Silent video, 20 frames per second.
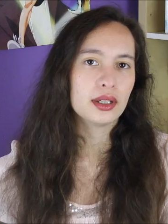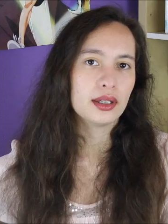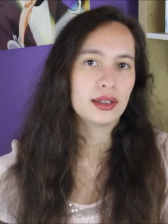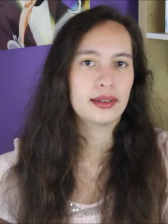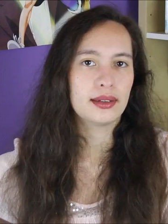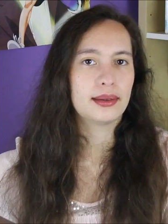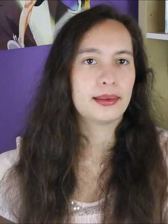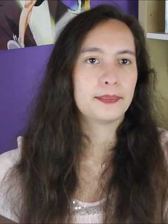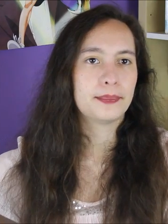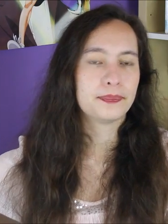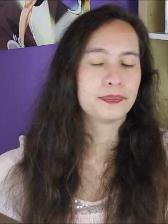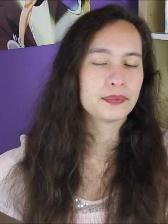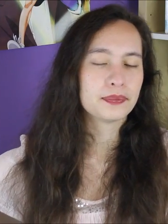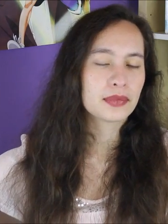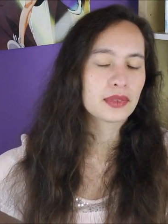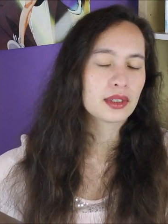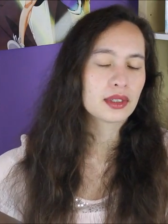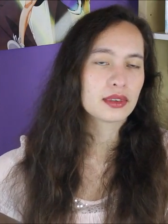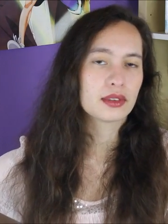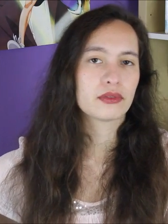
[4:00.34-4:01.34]

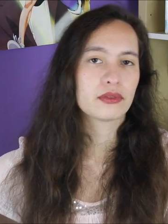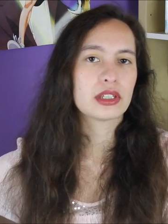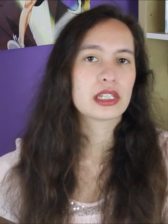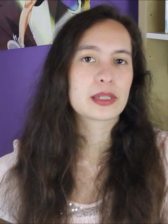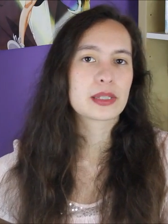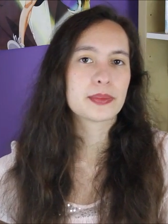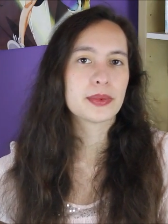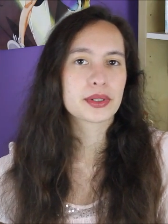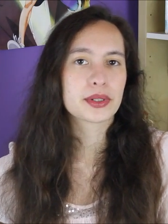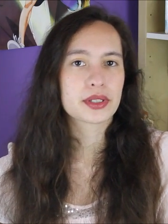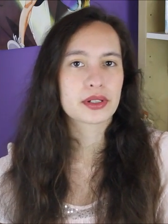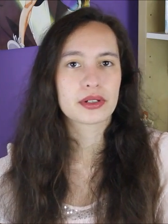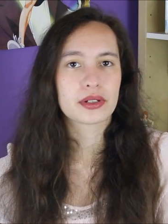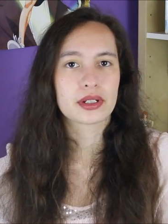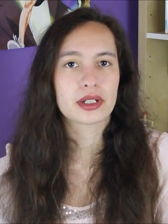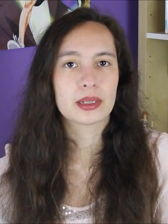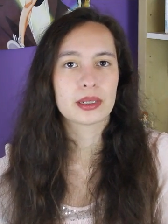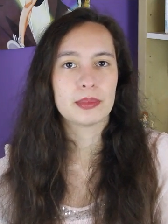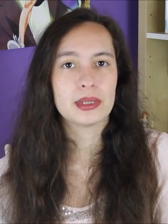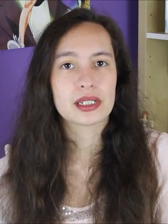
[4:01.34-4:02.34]
the Beansmokes are
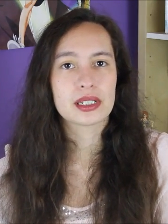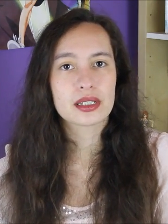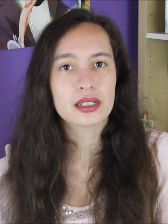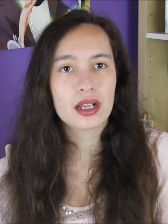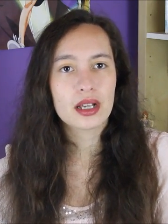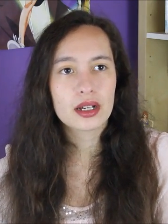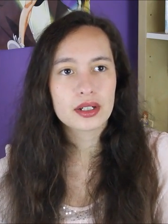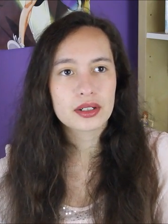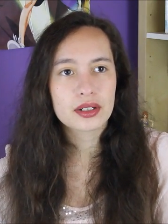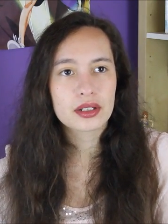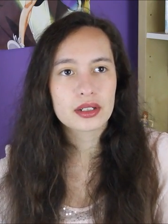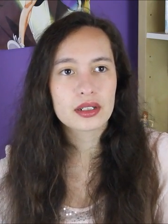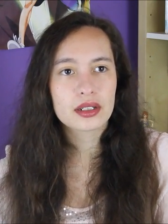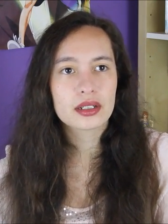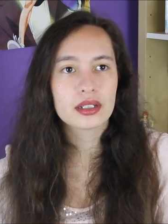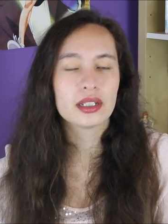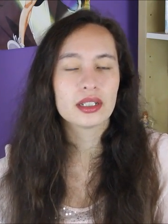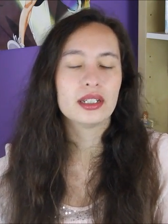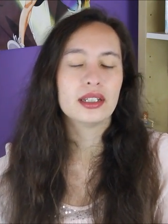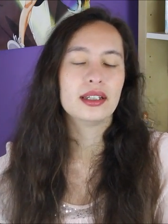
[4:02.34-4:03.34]
gonna be
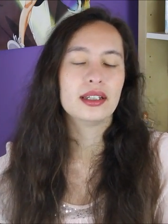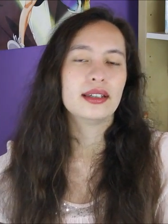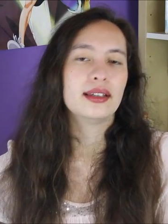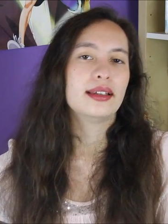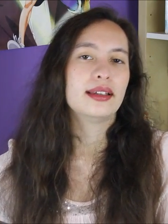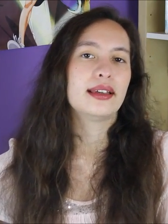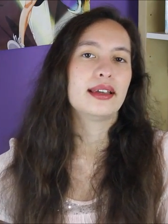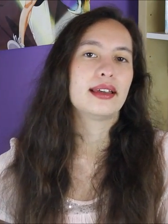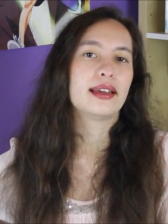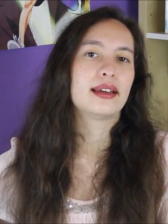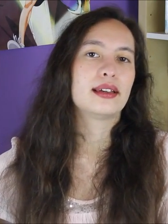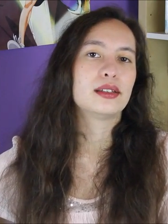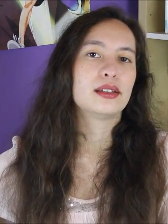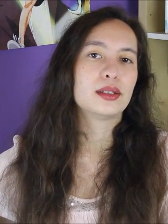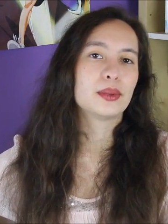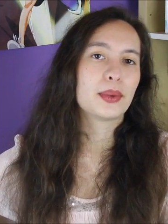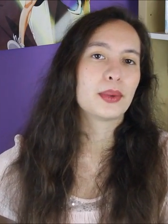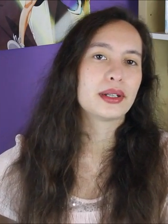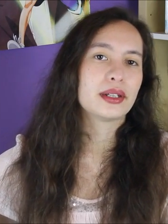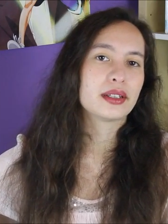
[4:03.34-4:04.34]
slaughtered, and
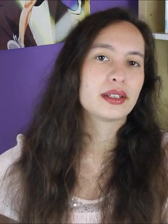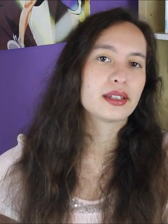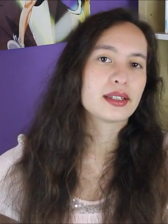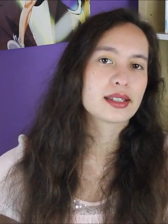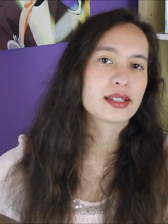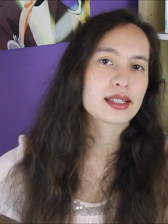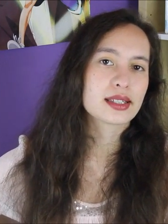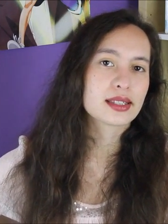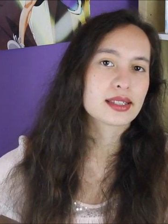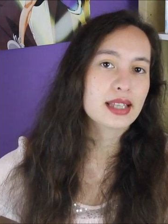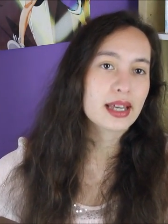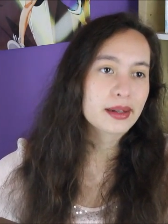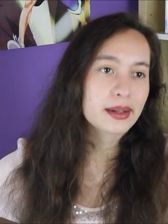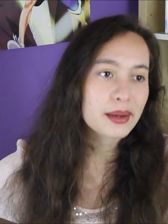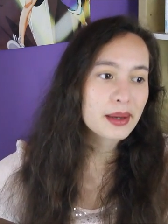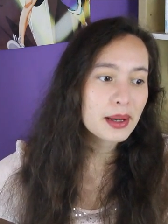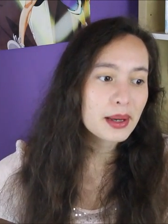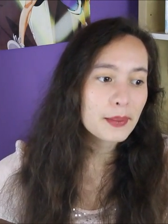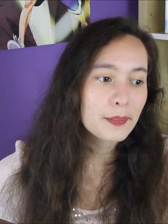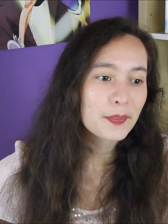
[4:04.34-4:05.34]
the wedding is set
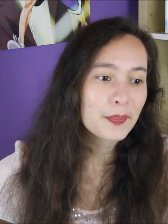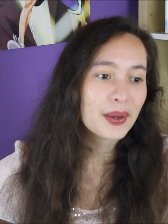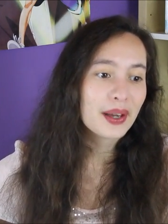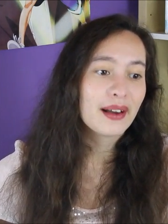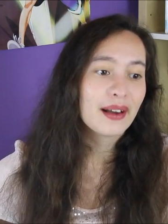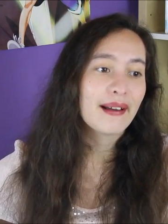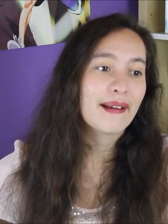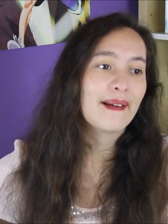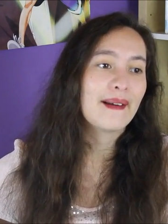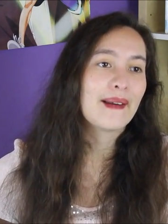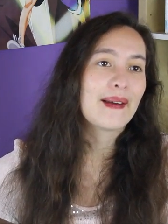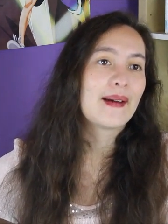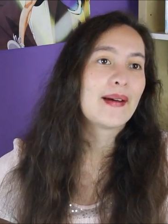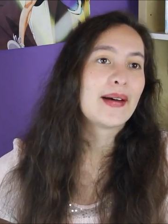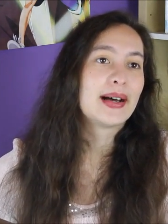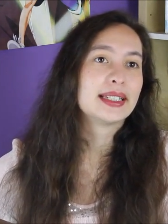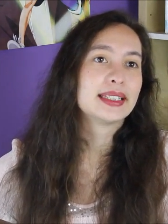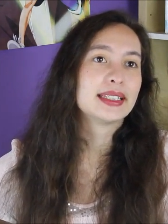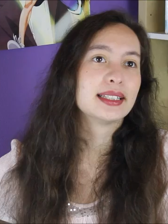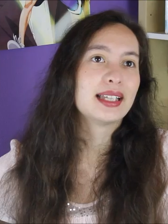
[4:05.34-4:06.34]
up,
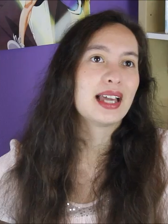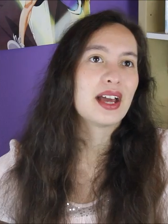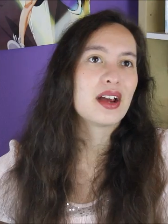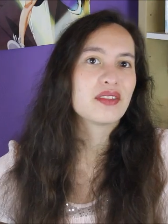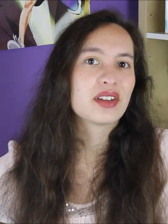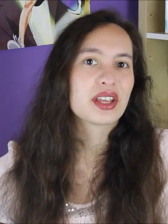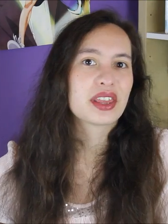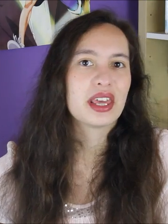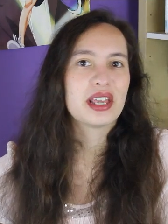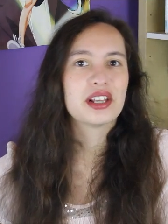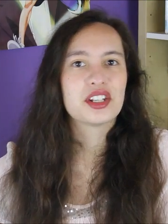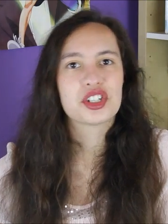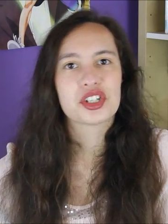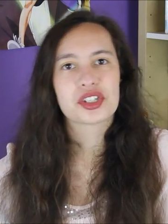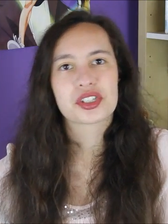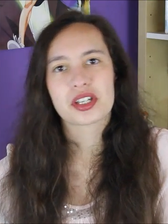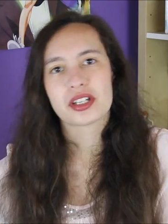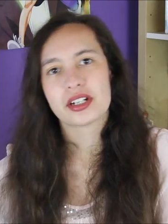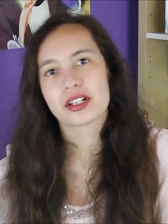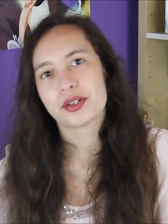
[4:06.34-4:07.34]
and everything's
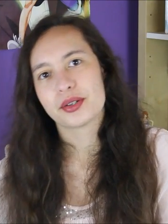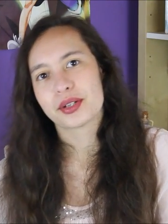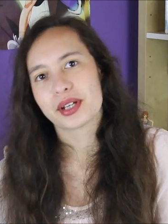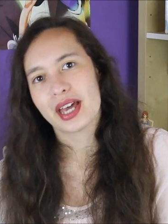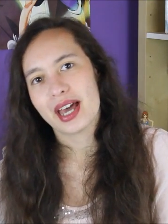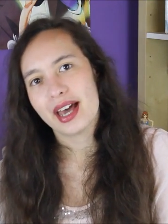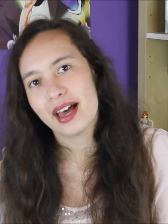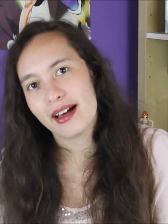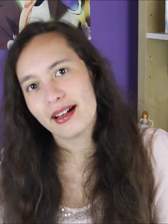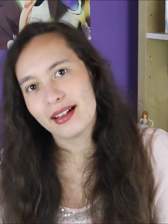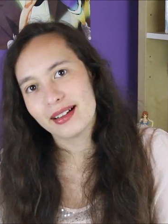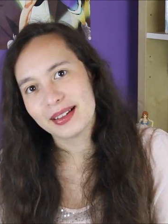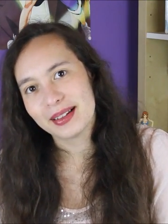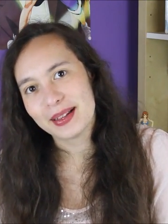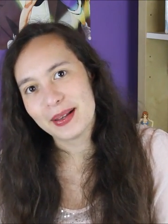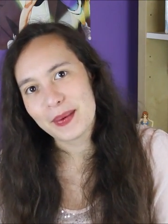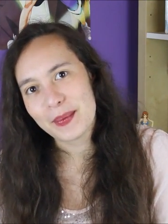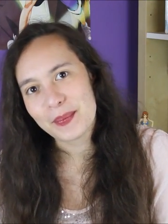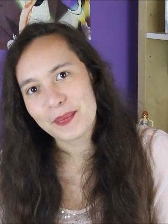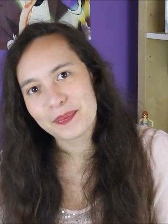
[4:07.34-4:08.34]
just gonna go to
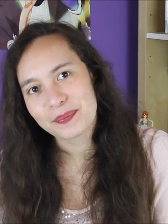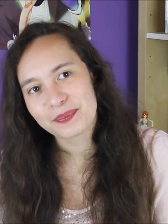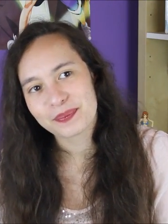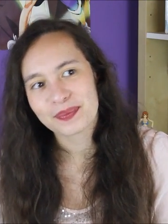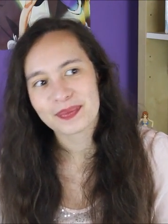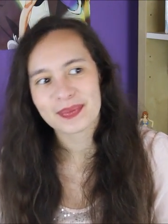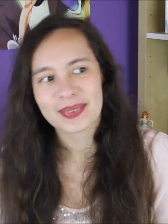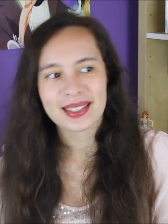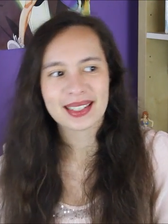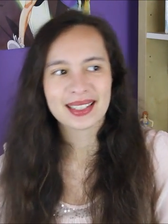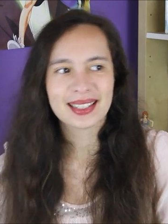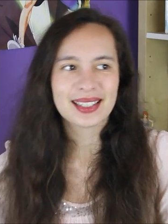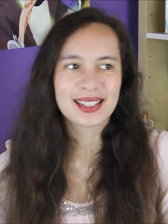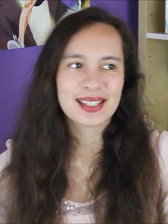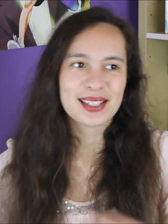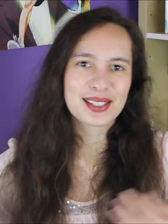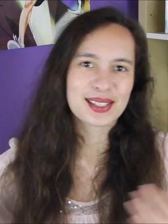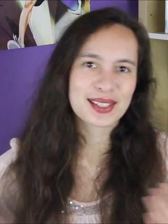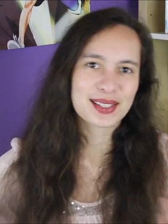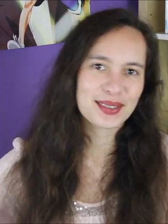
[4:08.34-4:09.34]
hell.
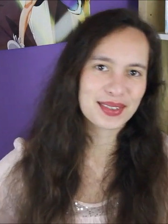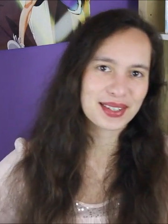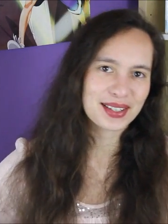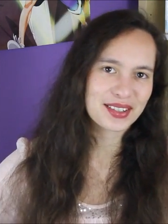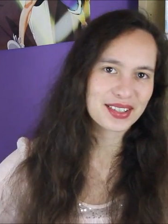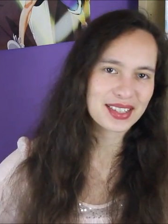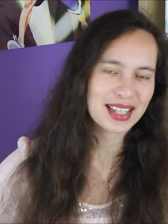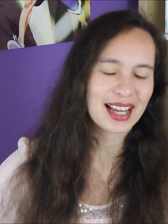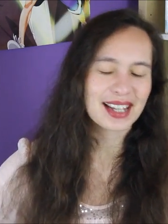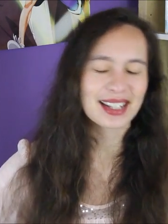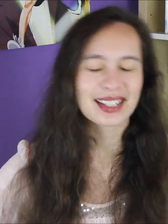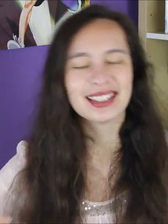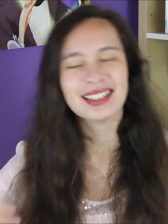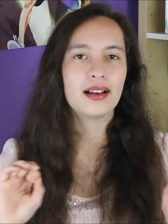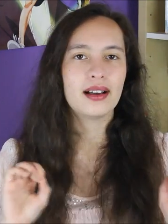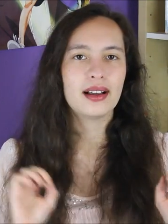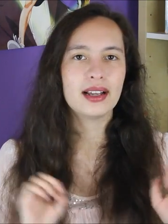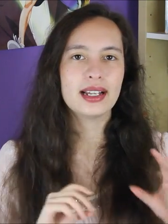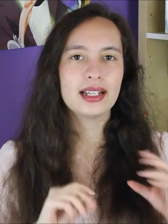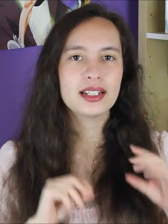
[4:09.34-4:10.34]
So there's that.
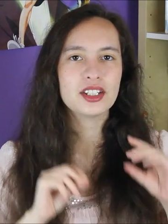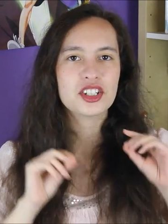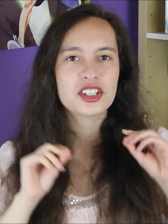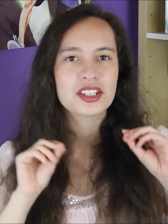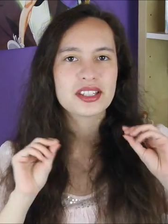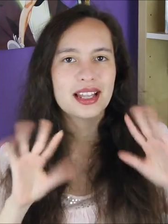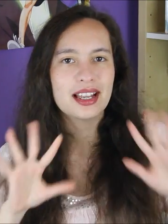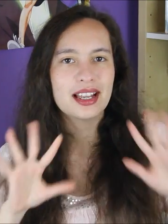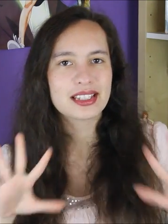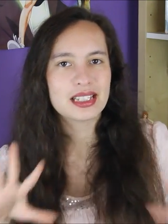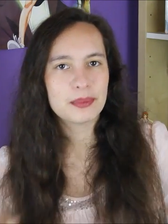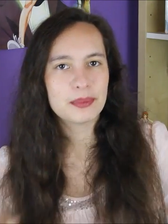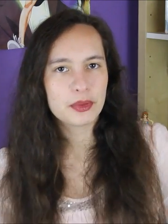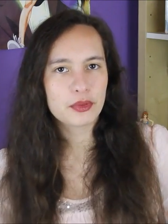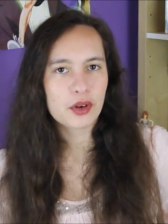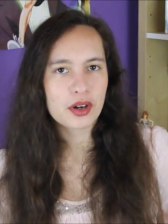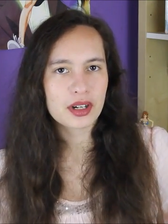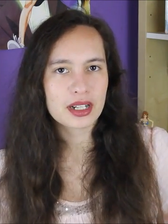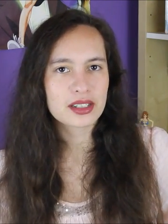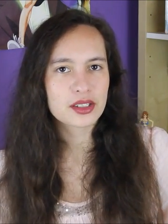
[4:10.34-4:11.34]
And just lastly,
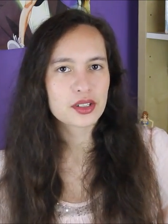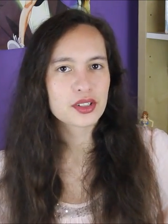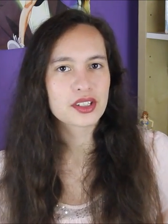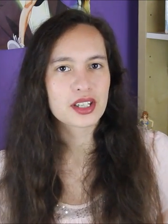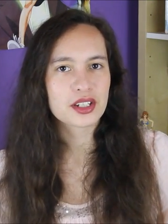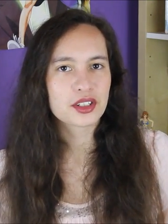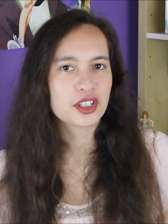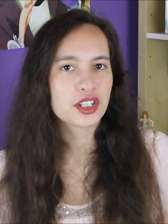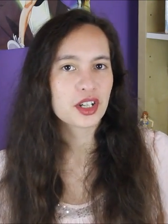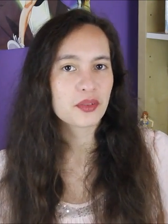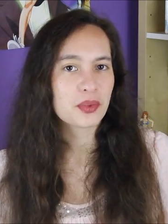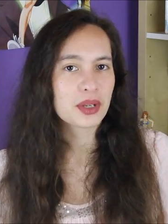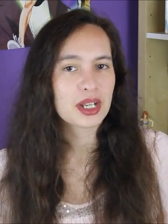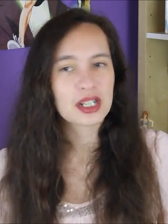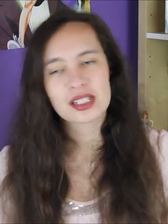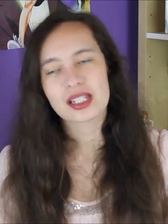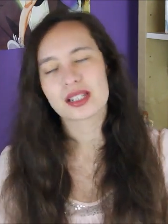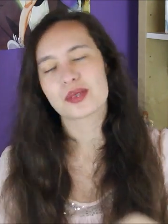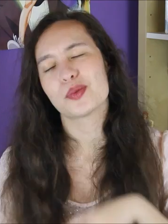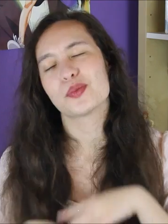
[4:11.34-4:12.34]
before I get into the Sanji stuff,
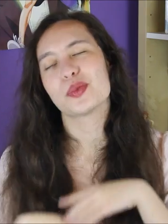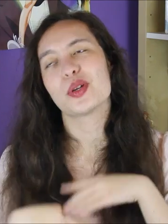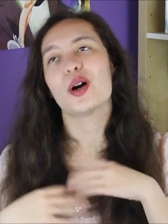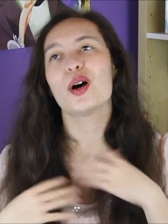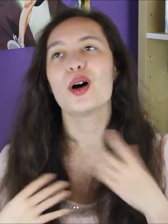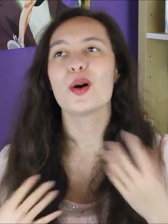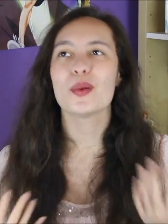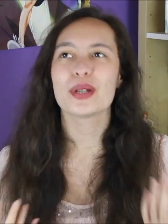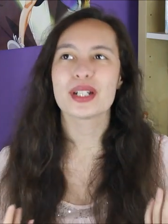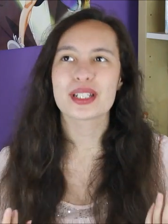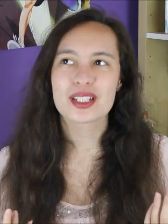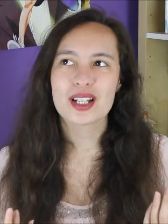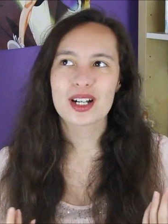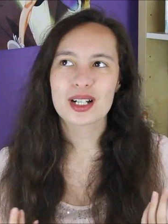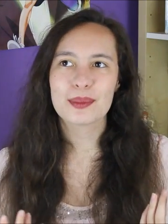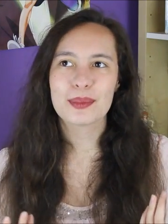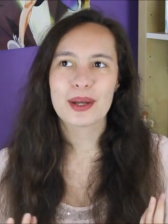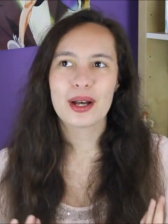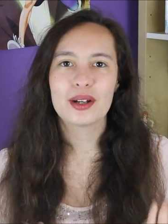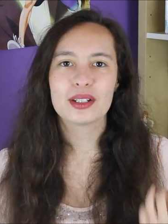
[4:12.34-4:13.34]
because that's what we all want to talk
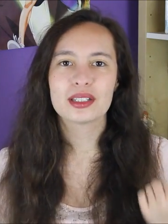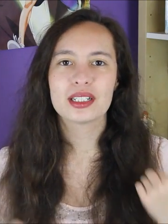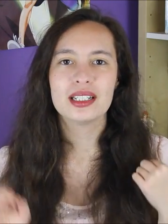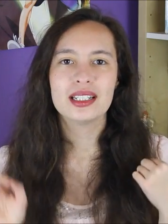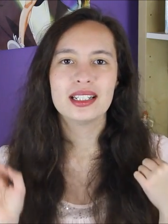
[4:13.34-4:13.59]
about,